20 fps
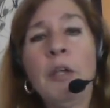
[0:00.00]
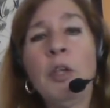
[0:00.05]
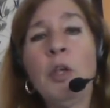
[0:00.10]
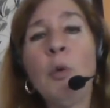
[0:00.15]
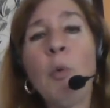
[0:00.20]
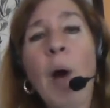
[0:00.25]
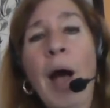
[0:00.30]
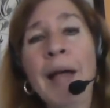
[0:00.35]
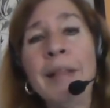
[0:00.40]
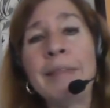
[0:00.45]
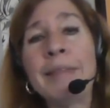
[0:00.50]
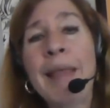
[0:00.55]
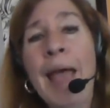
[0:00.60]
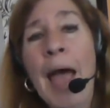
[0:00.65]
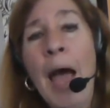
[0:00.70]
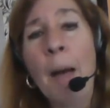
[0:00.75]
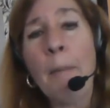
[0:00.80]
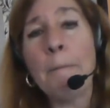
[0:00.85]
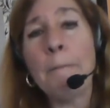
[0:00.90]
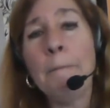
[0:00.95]
You want
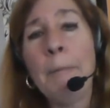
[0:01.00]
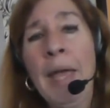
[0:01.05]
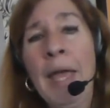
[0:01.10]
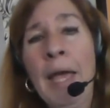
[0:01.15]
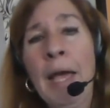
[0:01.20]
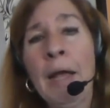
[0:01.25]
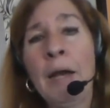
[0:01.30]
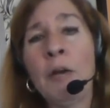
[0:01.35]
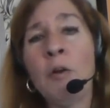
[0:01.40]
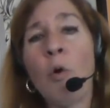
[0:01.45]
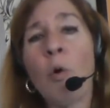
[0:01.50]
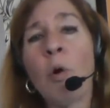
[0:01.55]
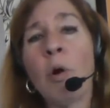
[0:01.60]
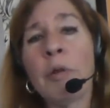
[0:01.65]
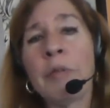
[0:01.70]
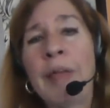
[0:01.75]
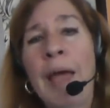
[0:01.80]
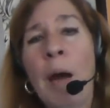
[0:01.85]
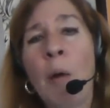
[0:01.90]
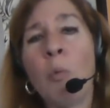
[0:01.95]
that man
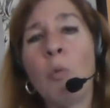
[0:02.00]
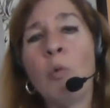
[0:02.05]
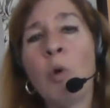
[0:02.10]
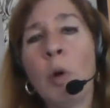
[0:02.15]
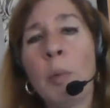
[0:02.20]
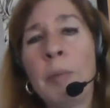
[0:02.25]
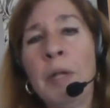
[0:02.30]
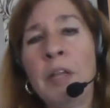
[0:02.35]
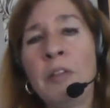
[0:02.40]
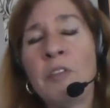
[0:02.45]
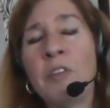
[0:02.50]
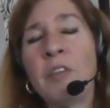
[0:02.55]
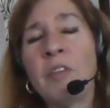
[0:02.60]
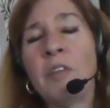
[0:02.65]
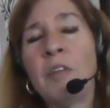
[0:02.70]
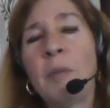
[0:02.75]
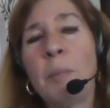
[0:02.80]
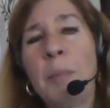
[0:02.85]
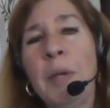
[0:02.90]
or that woman to